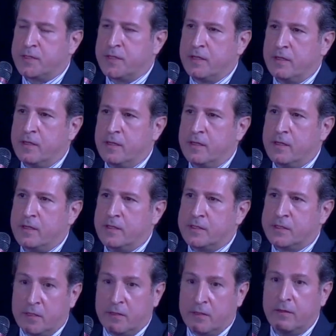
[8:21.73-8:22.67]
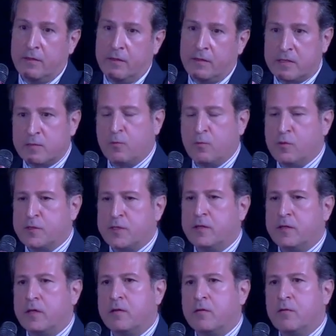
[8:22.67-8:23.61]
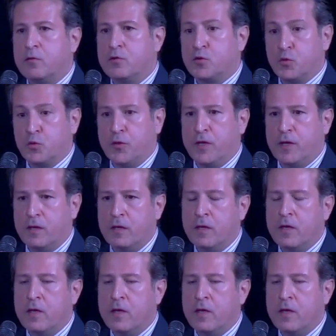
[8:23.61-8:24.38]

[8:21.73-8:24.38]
in a city, small city called Junie.